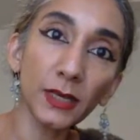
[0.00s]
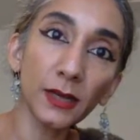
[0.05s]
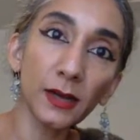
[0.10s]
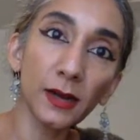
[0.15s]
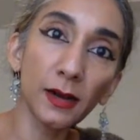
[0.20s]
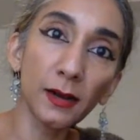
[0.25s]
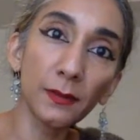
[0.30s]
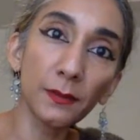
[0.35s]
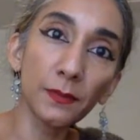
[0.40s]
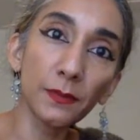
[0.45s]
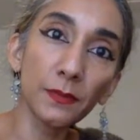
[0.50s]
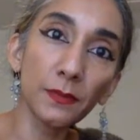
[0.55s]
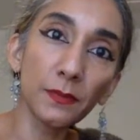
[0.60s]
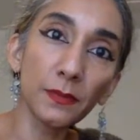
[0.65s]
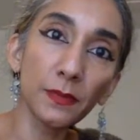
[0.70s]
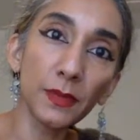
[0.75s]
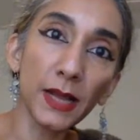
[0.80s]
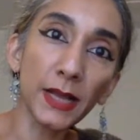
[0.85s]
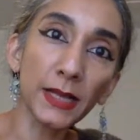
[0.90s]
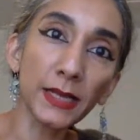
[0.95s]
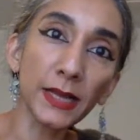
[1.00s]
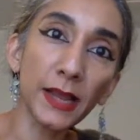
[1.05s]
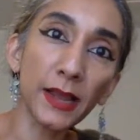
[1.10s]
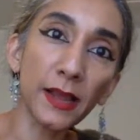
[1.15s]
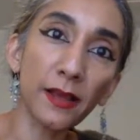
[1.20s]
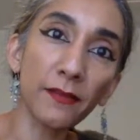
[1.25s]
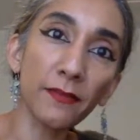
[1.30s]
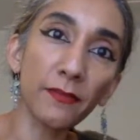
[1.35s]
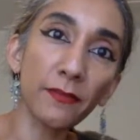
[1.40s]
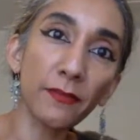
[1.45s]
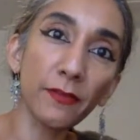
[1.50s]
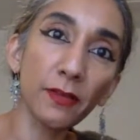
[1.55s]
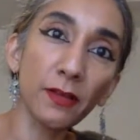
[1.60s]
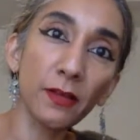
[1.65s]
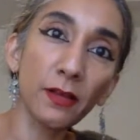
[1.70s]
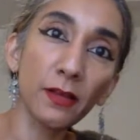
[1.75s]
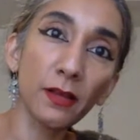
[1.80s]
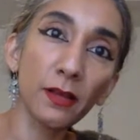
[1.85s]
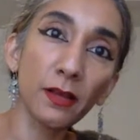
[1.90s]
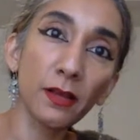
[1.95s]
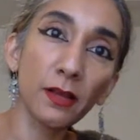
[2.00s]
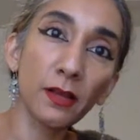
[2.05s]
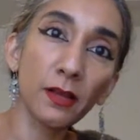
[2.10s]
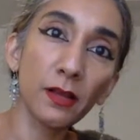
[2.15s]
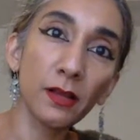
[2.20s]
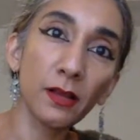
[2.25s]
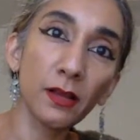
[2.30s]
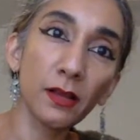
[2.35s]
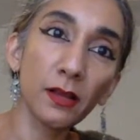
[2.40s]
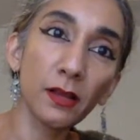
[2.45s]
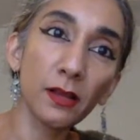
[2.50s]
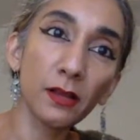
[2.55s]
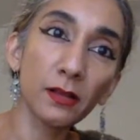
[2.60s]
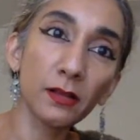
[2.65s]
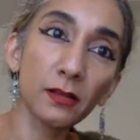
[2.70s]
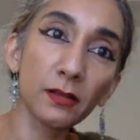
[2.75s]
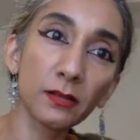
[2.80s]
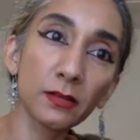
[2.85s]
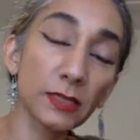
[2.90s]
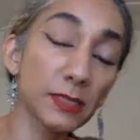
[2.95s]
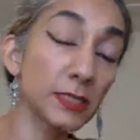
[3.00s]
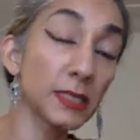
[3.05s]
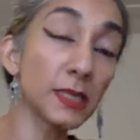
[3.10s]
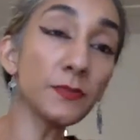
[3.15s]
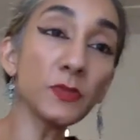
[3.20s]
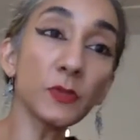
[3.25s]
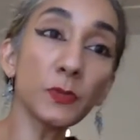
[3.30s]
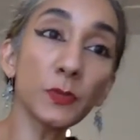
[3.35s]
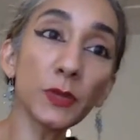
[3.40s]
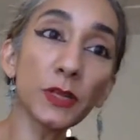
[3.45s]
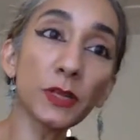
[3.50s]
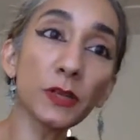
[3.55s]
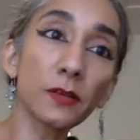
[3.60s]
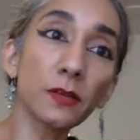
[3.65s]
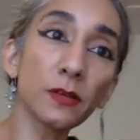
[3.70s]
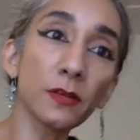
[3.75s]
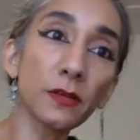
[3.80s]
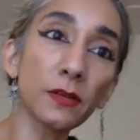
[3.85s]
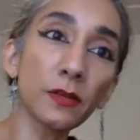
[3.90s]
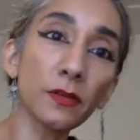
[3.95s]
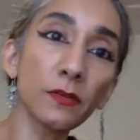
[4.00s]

um, and have they seem to be in